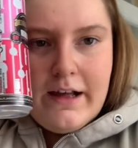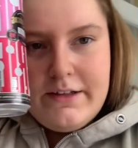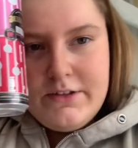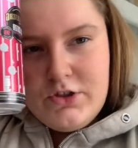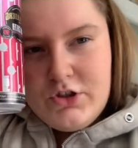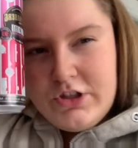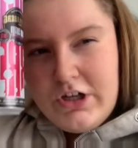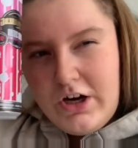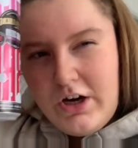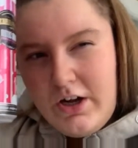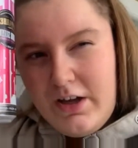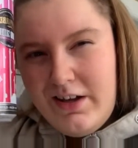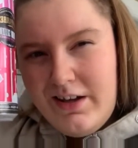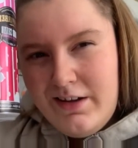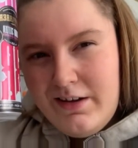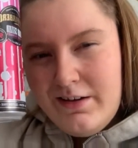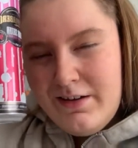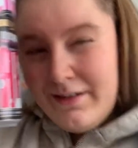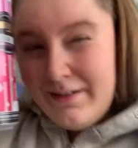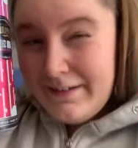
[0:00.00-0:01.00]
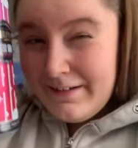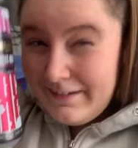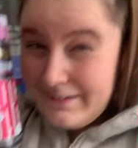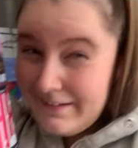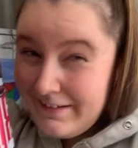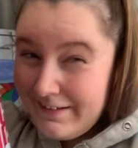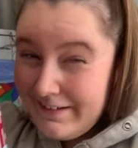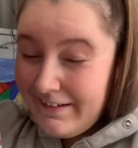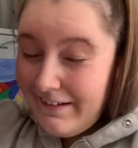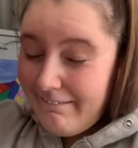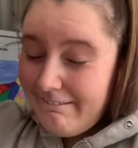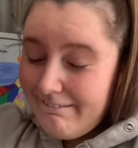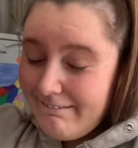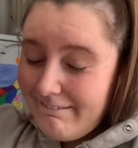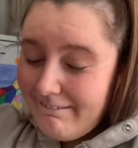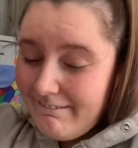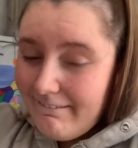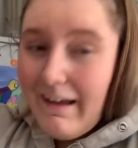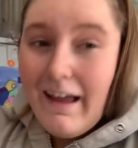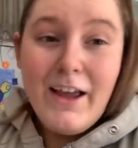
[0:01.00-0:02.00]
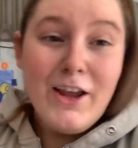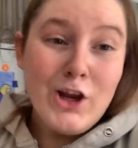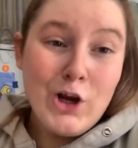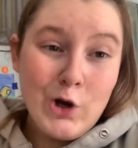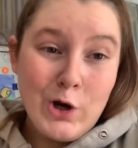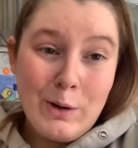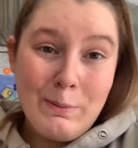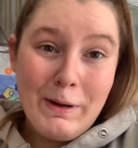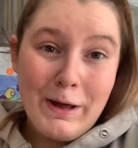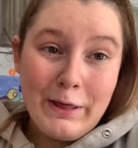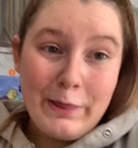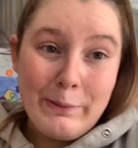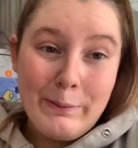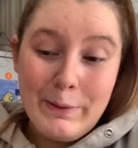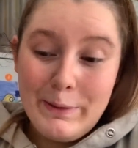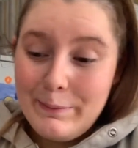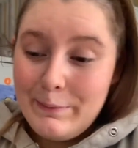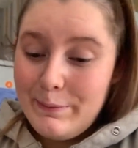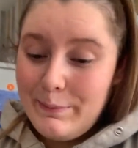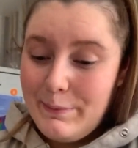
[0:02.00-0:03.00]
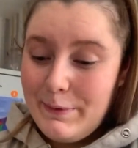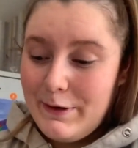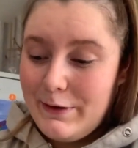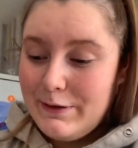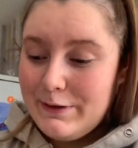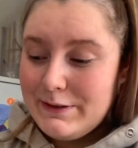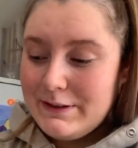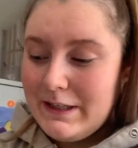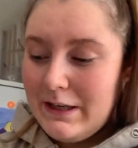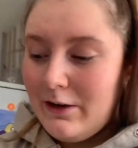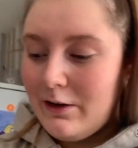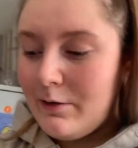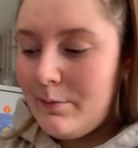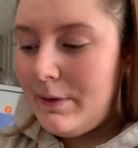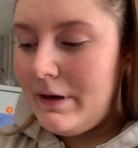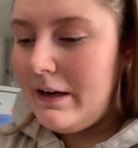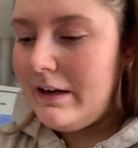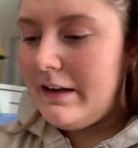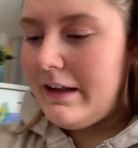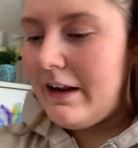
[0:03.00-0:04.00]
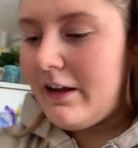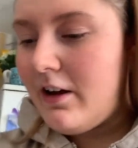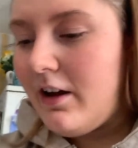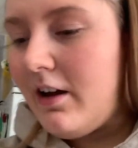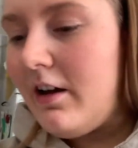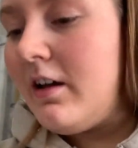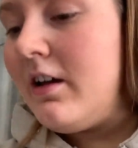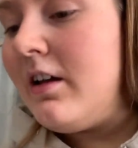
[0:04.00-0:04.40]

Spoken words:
are staring at you, you're gonna pick them up because they look appealing. Then I got